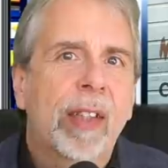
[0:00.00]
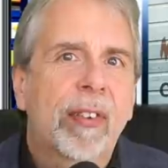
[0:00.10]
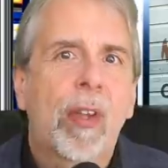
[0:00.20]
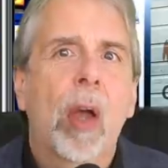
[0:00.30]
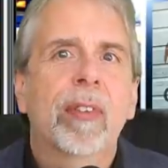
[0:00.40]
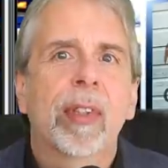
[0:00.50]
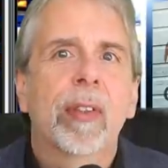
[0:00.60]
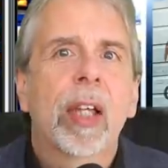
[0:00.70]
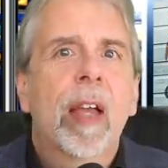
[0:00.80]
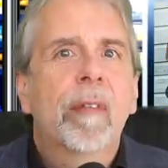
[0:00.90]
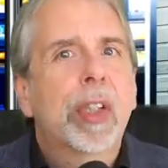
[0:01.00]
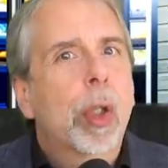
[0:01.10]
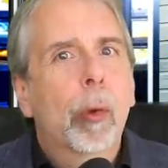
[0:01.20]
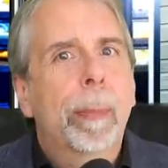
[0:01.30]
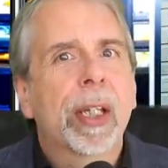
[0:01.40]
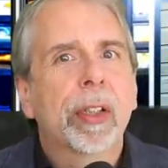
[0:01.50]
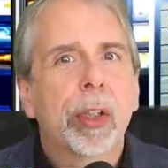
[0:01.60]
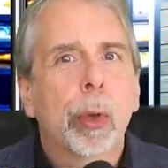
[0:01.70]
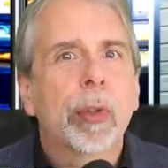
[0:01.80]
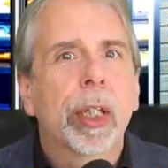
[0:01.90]
excited the European
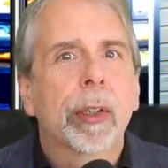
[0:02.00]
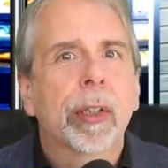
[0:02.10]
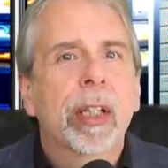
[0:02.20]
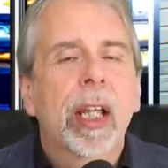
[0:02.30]
Union.